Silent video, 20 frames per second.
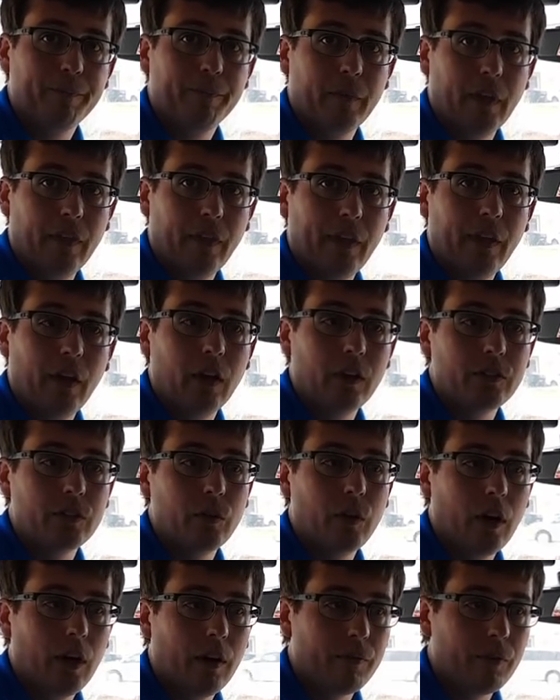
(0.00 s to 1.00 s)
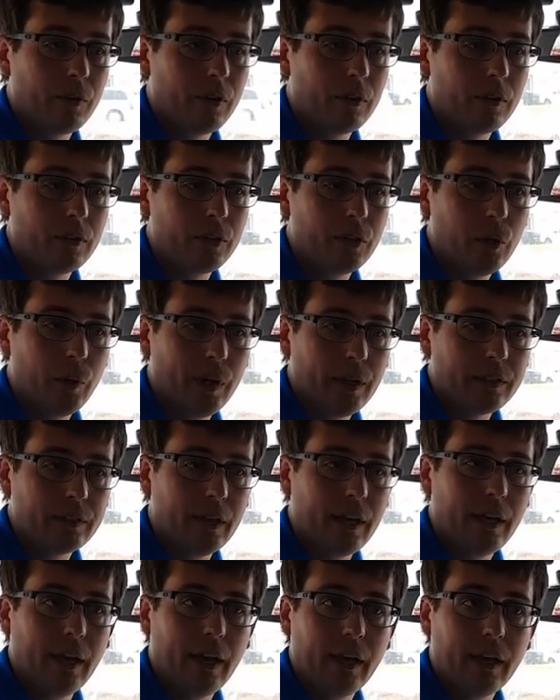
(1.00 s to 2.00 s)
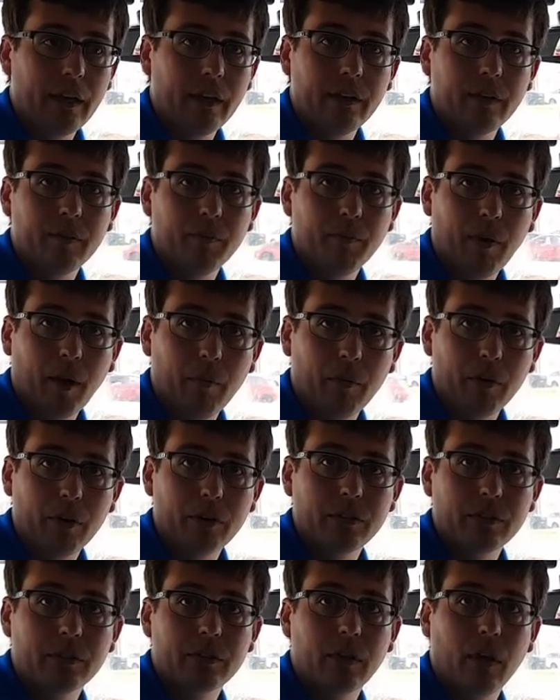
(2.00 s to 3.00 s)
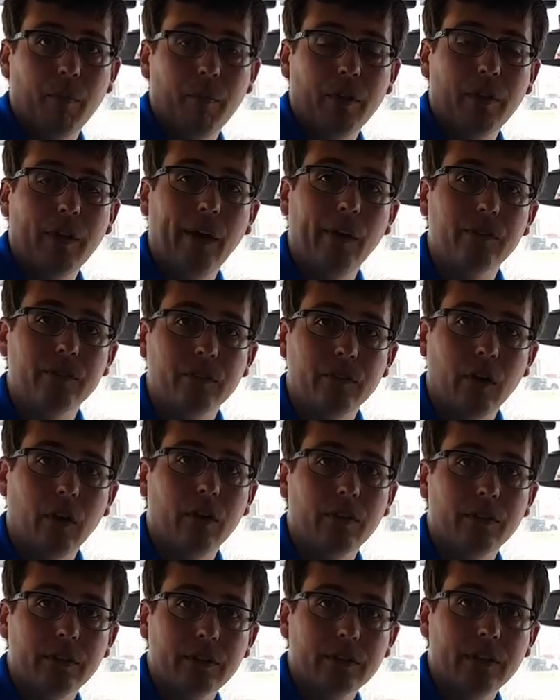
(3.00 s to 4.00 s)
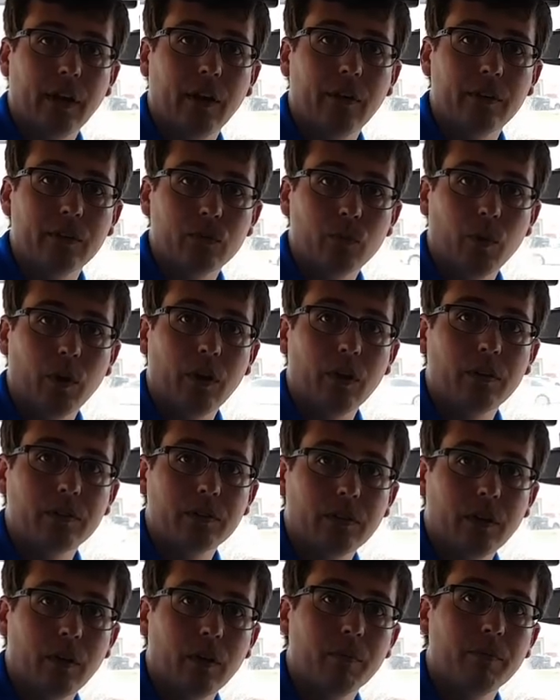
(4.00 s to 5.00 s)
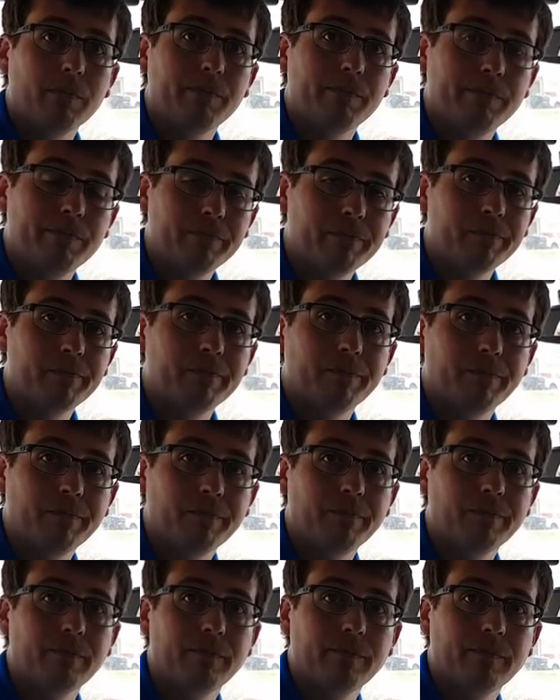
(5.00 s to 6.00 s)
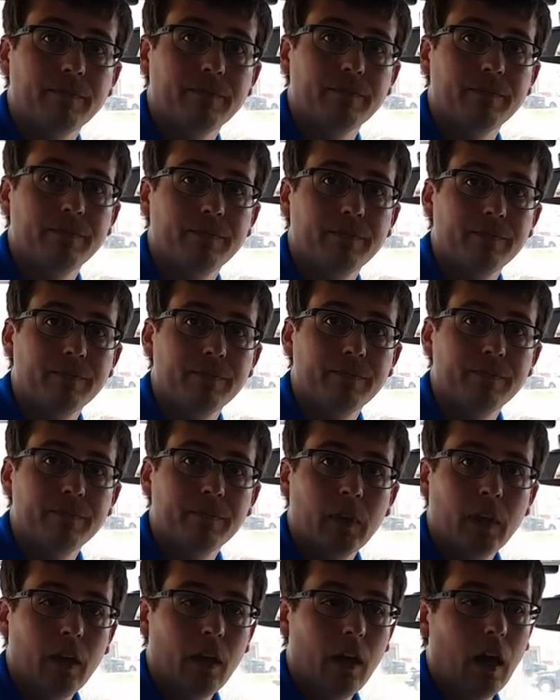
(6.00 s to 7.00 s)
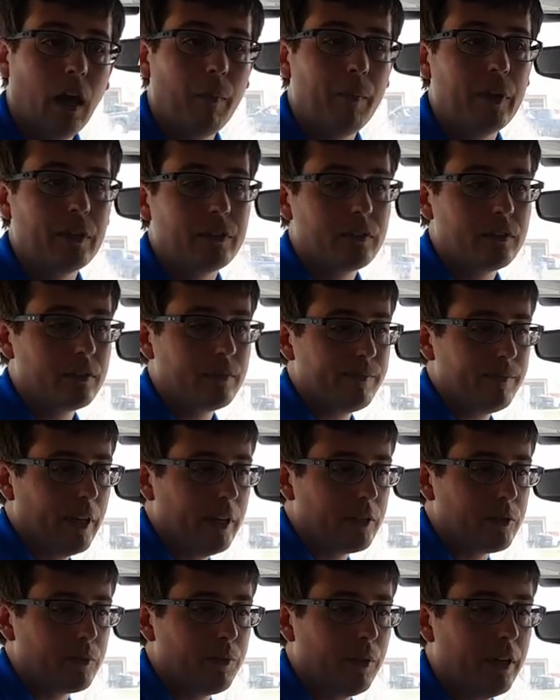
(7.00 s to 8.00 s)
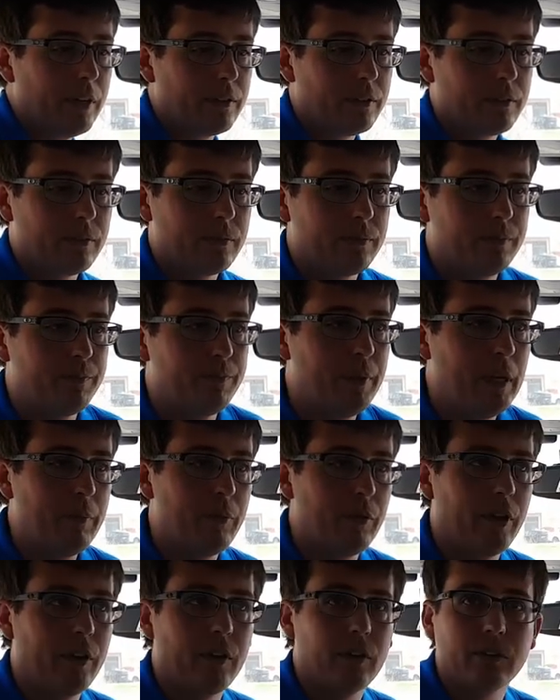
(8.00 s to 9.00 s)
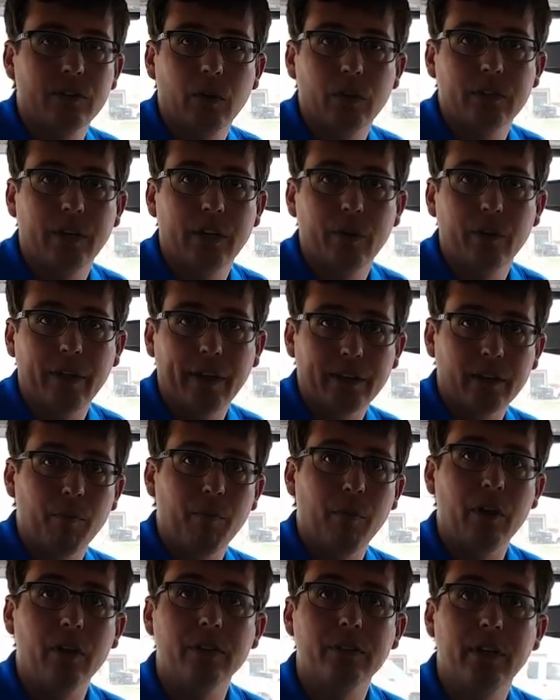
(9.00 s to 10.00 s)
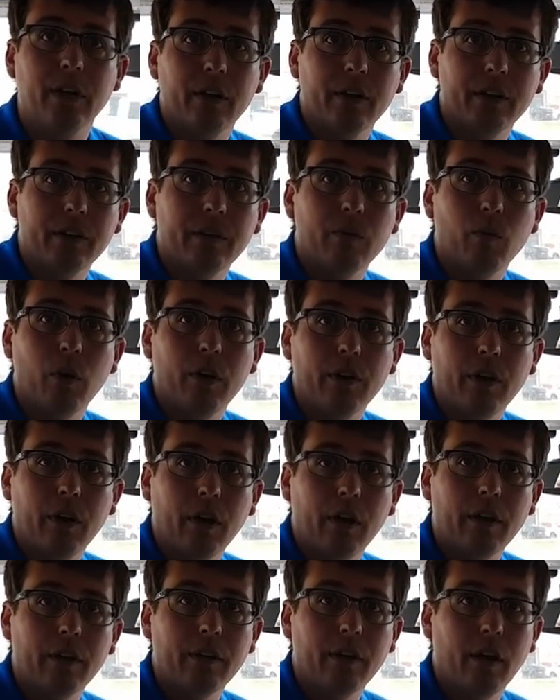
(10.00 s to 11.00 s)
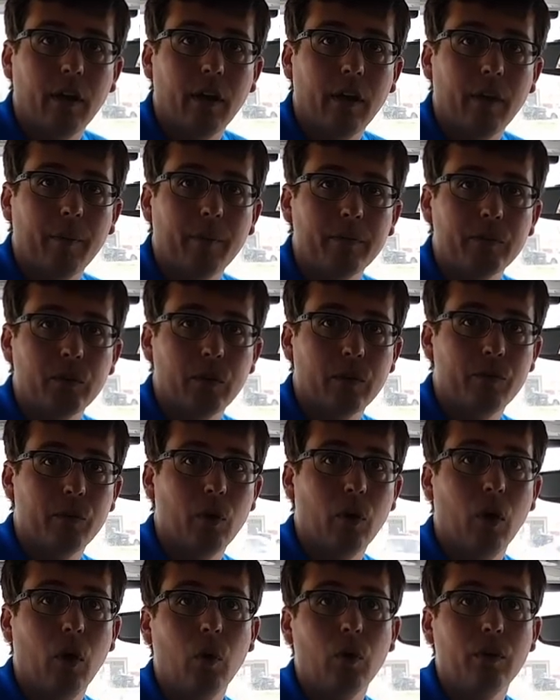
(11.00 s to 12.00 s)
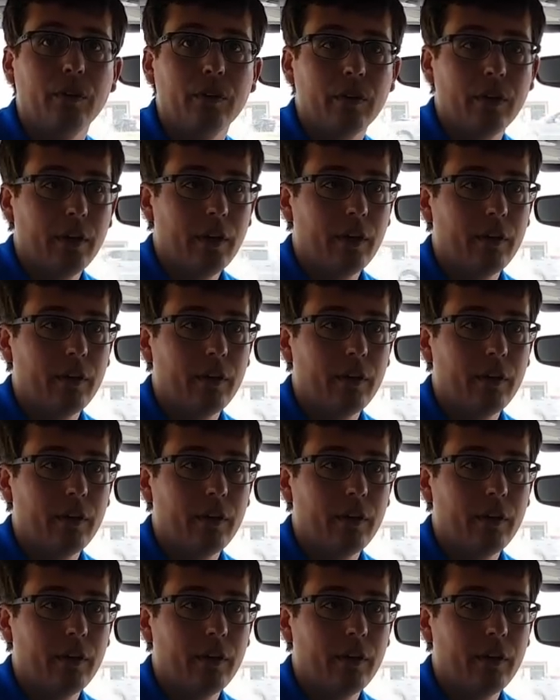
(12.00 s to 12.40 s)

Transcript: And they also offer USAA members um, a thousand dollar discount as well. So. No, what's that? Um, it's it's it's people that are associated with like the military and whatnot. Um, so if, oh, you own, okay.